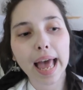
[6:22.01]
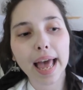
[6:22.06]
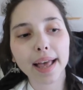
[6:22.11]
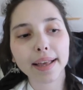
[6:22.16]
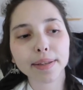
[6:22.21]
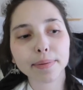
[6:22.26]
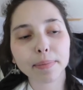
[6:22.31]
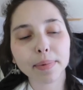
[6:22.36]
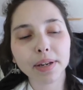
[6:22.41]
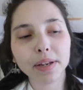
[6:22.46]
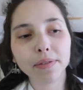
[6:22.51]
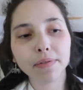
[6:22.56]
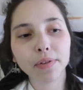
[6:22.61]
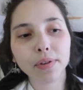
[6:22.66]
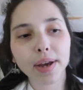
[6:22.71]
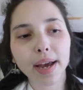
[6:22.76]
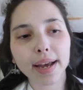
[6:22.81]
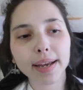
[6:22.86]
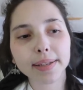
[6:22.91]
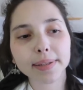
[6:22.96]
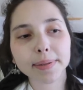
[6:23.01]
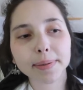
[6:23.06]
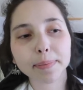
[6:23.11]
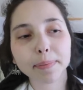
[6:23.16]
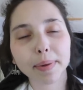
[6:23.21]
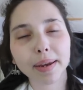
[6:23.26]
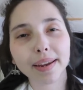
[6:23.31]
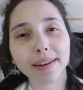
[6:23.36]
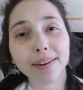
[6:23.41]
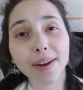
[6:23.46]
As many of you guys
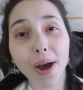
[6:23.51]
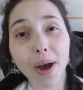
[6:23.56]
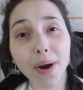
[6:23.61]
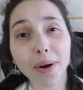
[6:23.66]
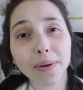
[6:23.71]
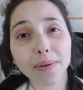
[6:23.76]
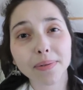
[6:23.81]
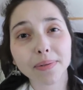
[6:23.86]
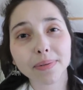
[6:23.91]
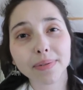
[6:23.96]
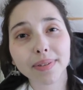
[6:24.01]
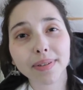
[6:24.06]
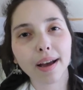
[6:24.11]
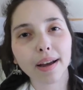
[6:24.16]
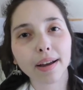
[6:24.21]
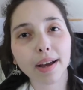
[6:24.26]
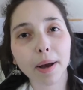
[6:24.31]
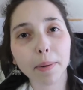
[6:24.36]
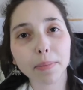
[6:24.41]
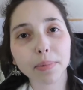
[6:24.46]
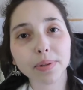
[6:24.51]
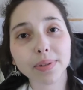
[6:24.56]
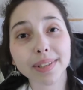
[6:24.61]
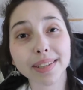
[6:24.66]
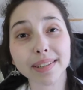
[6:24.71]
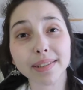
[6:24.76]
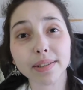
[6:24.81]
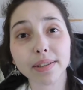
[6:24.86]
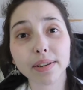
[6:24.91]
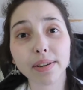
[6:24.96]
may know, a couple
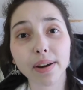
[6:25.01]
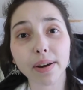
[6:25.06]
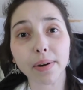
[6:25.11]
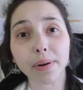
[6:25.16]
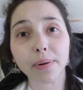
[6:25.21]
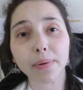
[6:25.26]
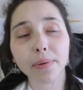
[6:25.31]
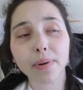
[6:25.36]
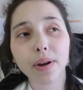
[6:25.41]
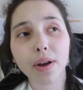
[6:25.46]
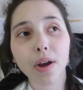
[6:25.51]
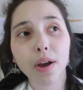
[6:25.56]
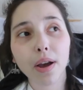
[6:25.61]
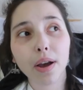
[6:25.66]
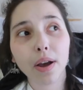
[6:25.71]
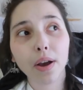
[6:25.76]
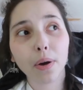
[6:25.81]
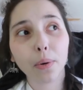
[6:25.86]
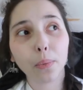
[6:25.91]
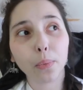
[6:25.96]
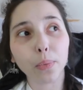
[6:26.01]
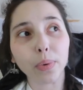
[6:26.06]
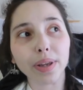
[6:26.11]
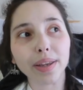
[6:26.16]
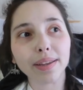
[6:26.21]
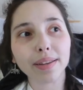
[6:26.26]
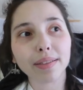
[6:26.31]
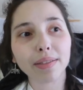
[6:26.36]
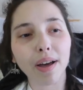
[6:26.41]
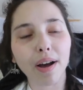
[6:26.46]
days ago,
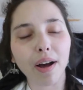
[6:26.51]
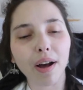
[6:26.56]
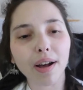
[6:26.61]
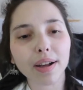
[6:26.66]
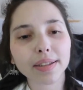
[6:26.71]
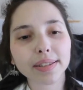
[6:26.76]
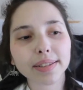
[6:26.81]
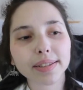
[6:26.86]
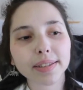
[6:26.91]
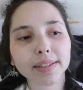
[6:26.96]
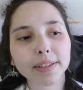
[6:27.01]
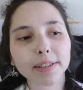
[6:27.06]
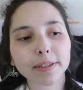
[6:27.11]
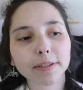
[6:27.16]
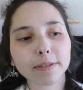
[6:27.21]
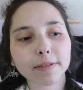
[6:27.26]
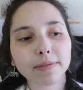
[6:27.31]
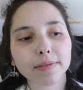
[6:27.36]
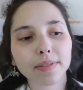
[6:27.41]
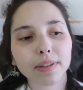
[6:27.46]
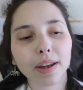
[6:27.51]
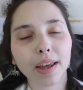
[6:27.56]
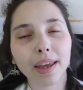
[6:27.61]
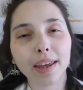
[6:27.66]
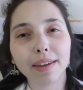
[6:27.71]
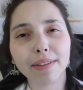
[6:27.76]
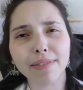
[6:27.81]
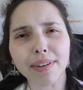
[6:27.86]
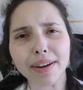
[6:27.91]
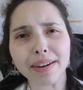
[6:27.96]
we lost
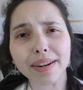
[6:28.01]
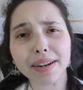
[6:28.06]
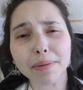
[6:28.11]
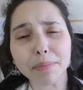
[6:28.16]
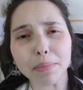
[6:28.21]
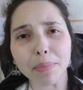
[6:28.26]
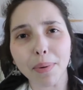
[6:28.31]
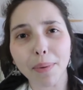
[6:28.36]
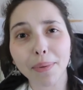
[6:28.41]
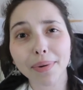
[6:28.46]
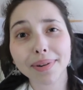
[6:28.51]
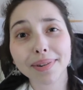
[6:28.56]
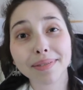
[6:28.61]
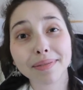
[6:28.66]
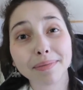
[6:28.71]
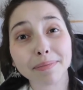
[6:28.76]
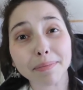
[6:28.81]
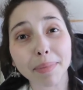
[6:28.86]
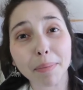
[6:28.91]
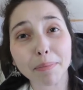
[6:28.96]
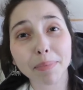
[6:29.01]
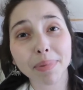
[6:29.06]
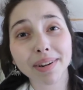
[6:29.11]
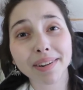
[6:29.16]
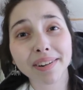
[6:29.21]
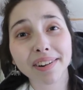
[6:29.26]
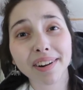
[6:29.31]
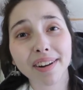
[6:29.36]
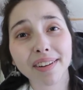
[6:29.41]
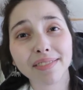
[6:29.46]
a very important
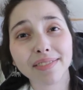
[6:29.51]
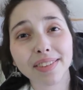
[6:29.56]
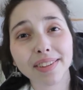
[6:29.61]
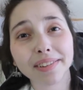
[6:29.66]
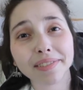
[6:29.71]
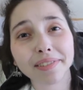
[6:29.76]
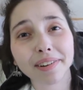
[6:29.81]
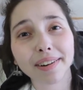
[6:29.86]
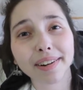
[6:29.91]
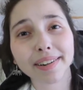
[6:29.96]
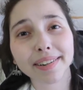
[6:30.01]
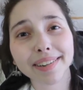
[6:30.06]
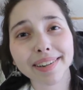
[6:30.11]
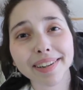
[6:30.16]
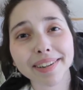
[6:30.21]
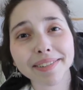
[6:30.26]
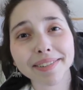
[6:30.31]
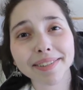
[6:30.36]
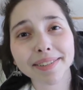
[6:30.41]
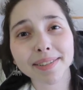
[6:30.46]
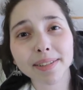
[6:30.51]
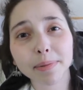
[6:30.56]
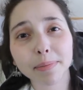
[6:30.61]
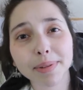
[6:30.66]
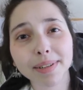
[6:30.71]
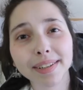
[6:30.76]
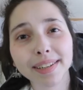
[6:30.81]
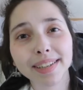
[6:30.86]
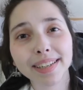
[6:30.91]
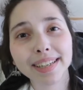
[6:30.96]
member of the chronic illness
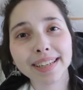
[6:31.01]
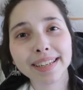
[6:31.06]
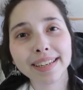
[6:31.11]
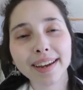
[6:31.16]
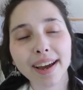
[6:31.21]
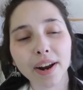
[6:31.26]
community.